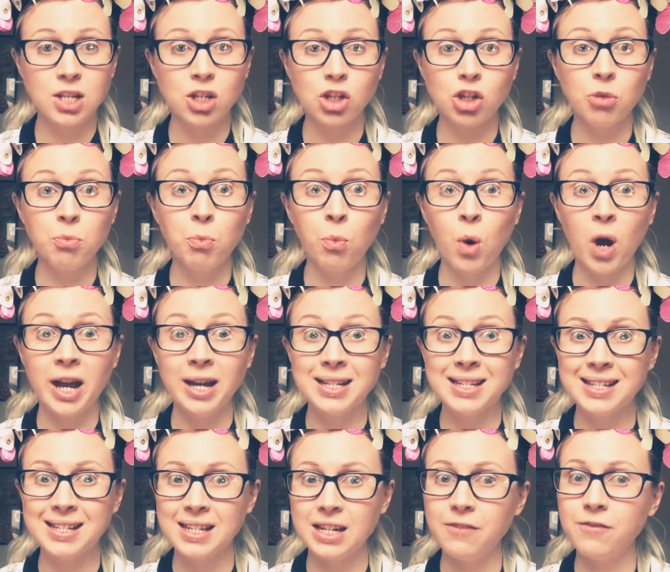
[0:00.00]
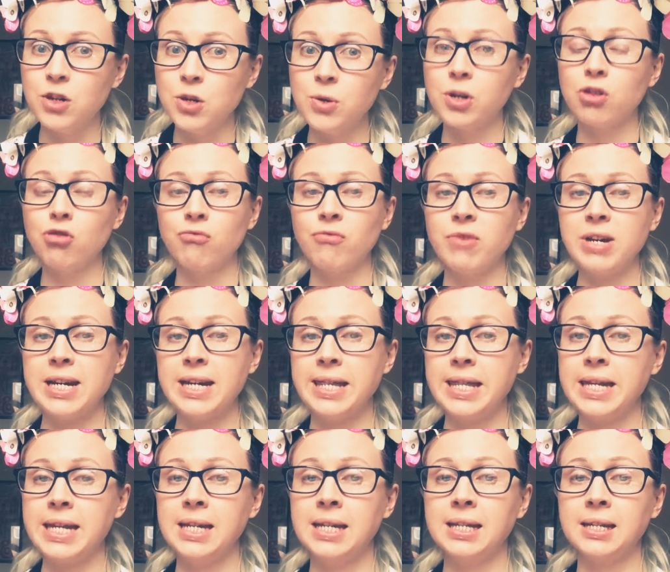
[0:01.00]
some words, see if you can read
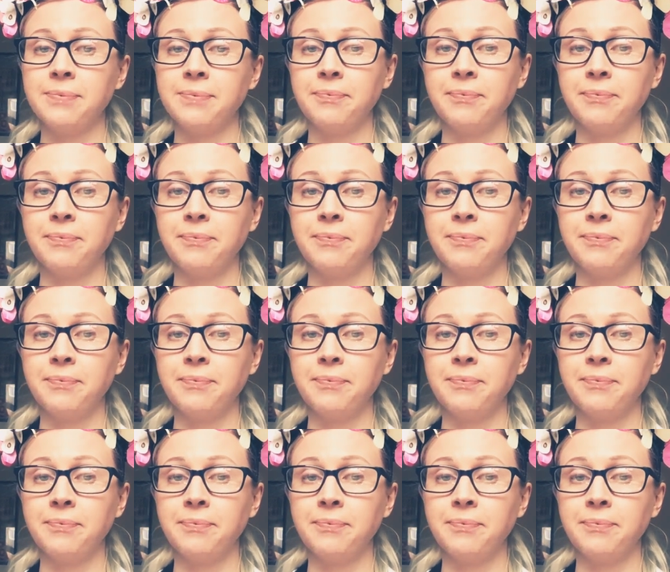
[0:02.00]
these.